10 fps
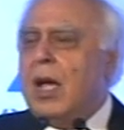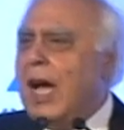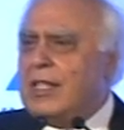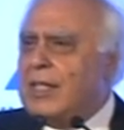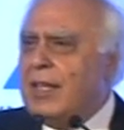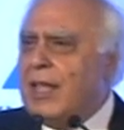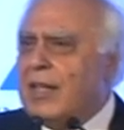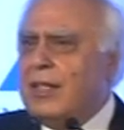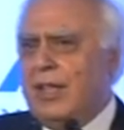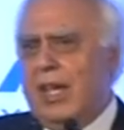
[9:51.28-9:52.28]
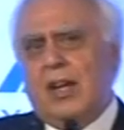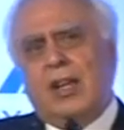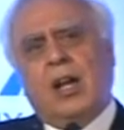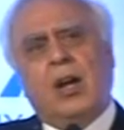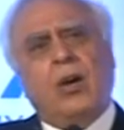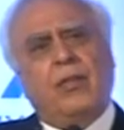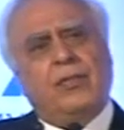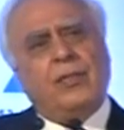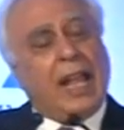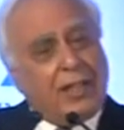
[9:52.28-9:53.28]
I say that in the area
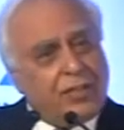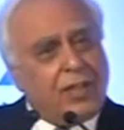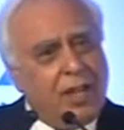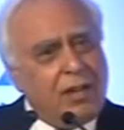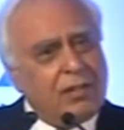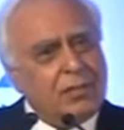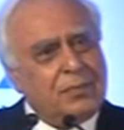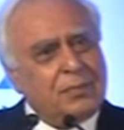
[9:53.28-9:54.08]
of healthcare